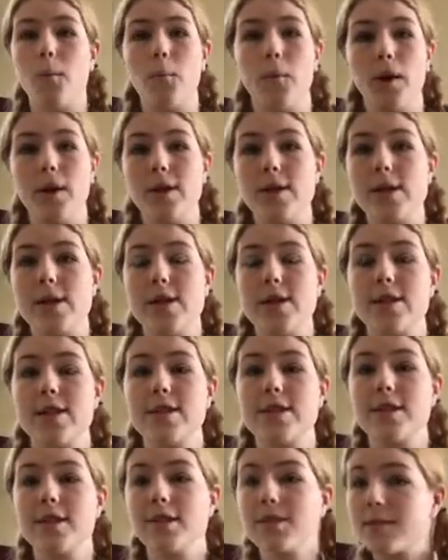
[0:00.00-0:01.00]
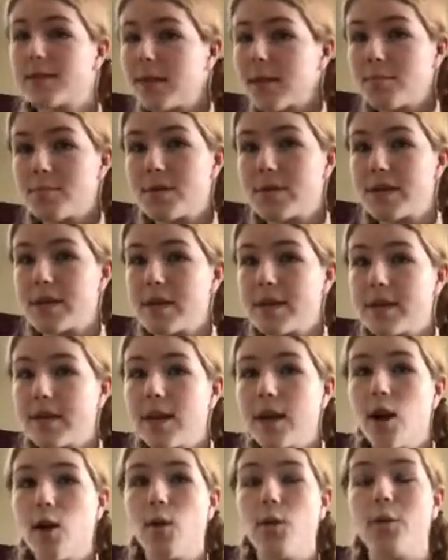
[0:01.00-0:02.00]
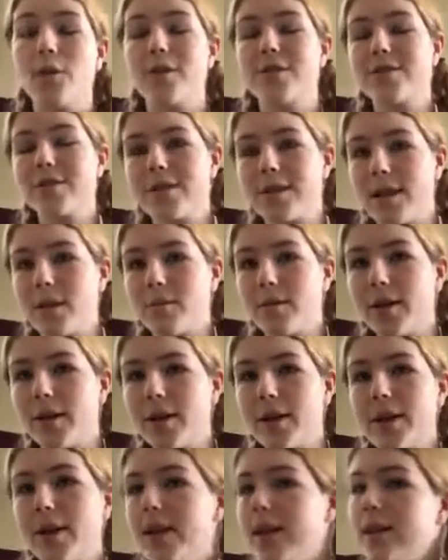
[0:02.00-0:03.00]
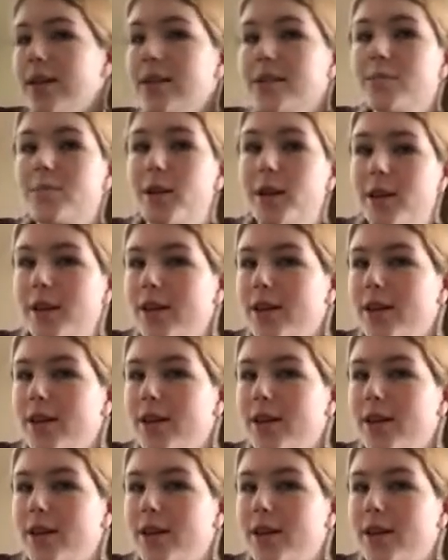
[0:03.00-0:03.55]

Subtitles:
One is Sampson, or Sammy. He is my